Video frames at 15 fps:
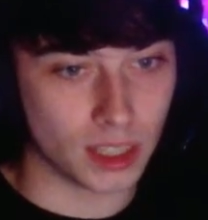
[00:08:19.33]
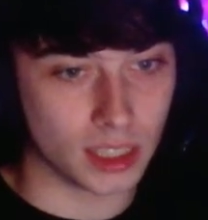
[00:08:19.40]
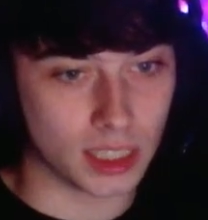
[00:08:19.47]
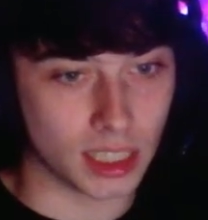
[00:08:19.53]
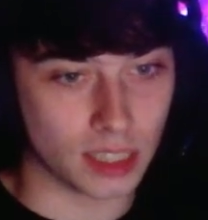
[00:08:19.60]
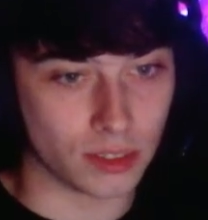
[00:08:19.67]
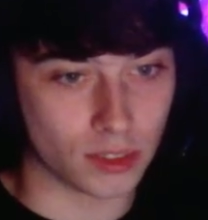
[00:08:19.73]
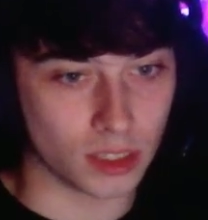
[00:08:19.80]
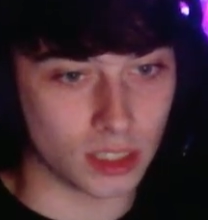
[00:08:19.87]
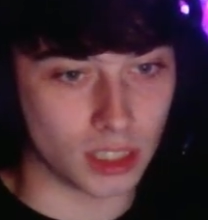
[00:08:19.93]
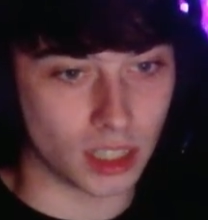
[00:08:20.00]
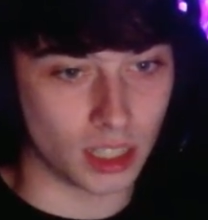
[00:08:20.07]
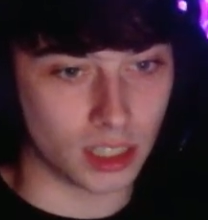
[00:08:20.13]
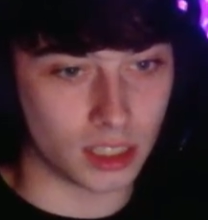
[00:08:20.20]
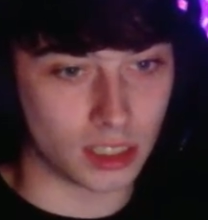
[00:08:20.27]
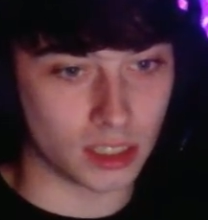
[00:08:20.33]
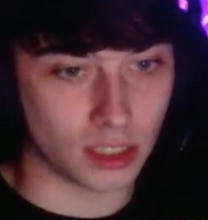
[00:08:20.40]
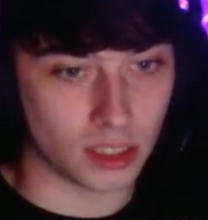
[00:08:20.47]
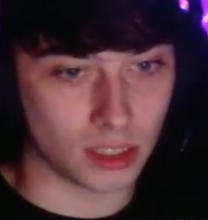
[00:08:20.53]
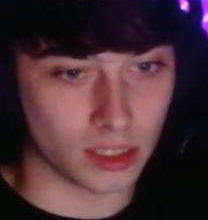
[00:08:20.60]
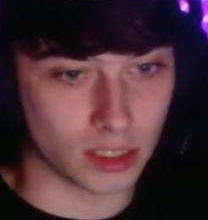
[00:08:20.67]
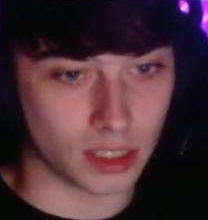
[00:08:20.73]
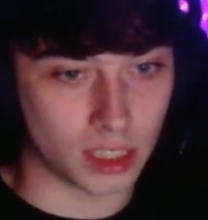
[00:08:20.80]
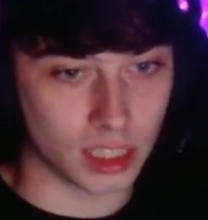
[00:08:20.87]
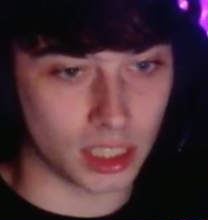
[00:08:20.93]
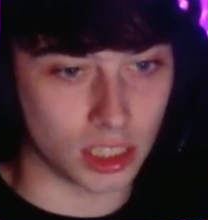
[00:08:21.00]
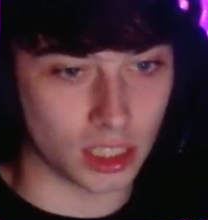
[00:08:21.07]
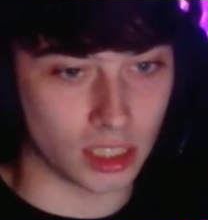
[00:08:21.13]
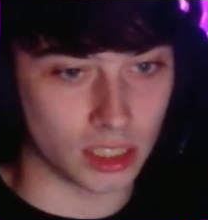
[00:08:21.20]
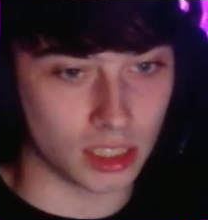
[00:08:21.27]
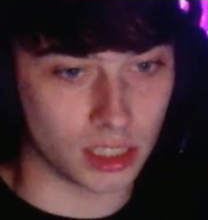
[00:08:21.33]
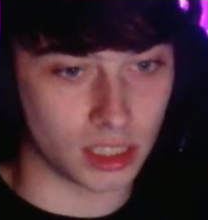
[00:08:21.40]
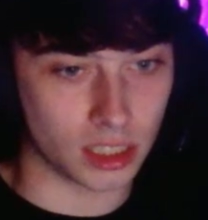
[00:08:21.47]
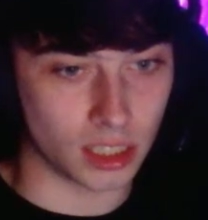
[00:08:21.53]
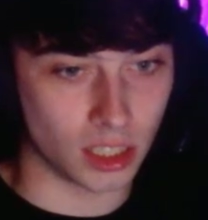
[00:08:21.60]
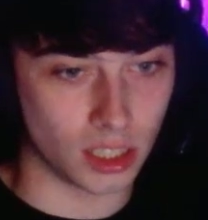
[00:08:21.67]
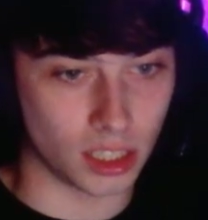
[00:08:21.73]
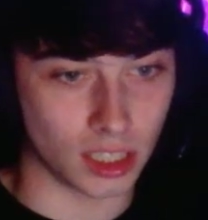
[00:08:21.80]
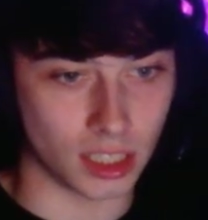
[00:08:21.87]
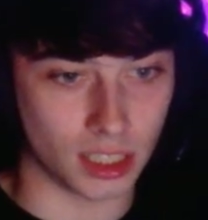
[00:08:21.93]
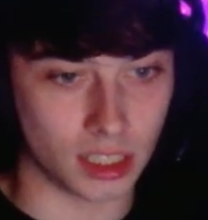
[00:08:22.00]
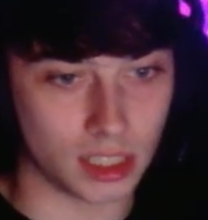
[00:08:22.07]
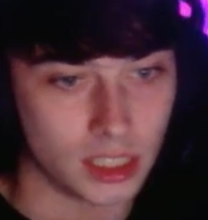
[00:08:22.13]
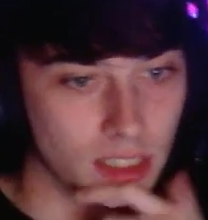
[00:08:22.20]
It's either a dud or discharged early.